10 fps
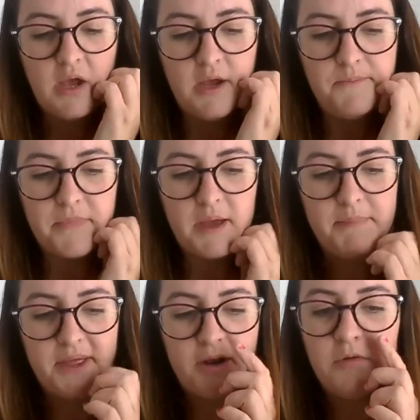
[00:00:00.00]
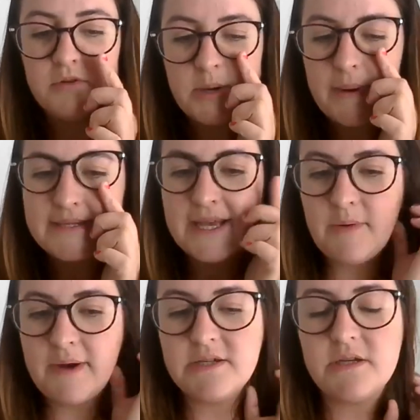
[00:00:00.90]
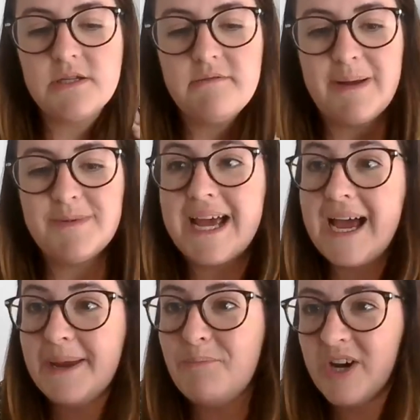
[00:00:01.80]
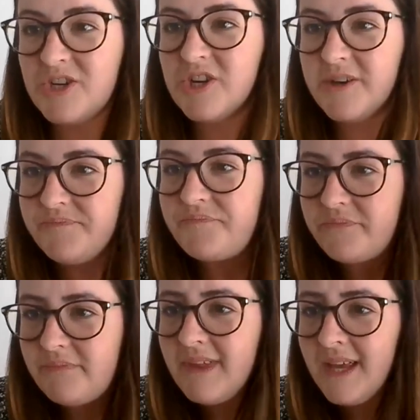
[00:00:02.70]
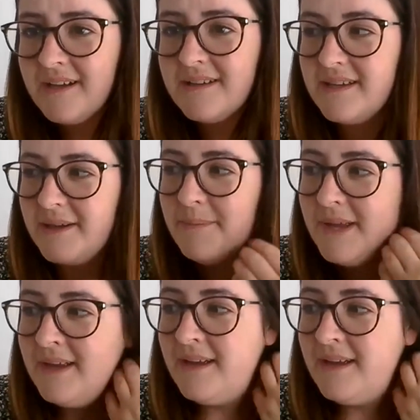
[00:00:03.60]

Um, but then also asking questions around time pressure because um,